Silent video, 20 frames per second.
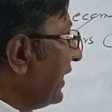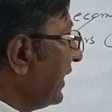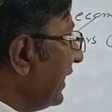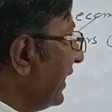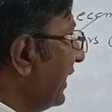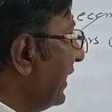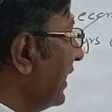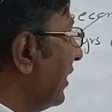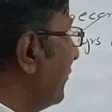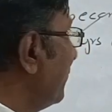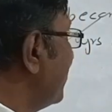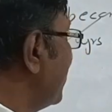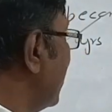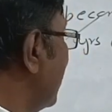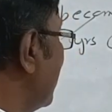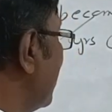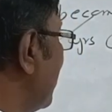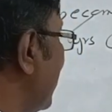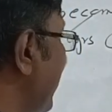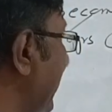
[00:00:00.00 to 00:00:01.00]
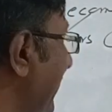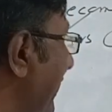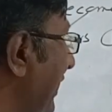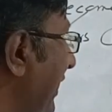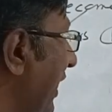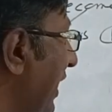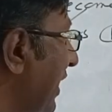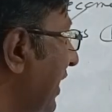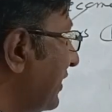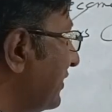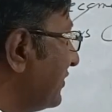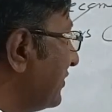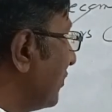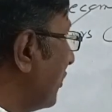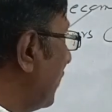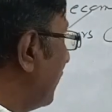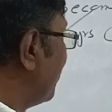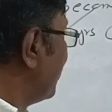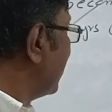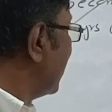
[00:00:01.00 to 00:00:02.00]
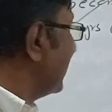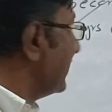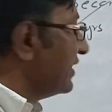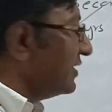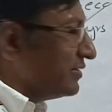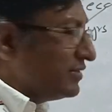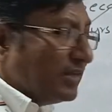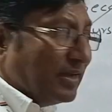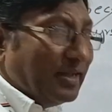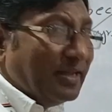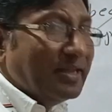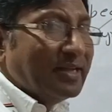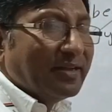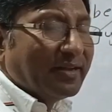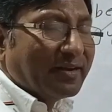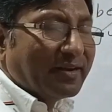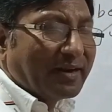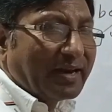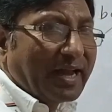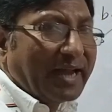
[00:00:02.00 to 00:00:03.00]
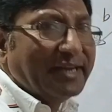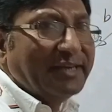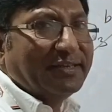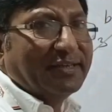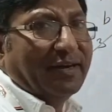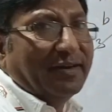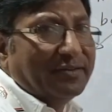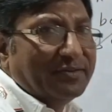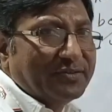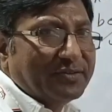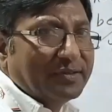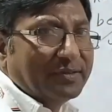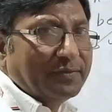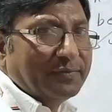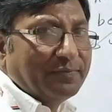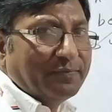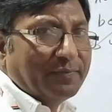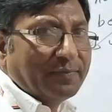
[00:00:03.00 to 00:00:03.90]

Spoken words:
A option. So A option is the right answer.